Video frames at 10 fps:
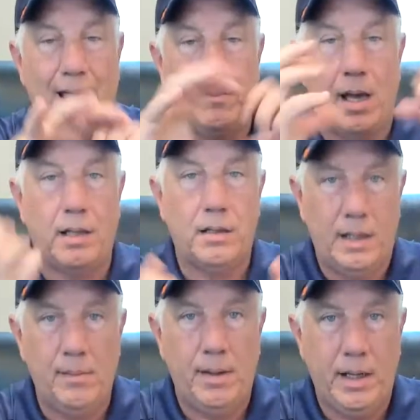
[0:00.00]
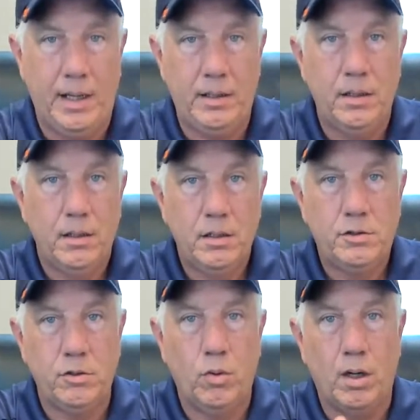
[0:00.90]
am not limited
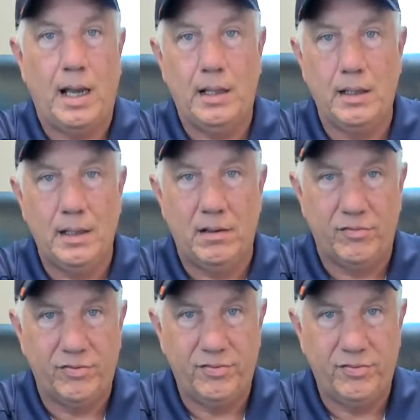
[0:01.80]
to where I live.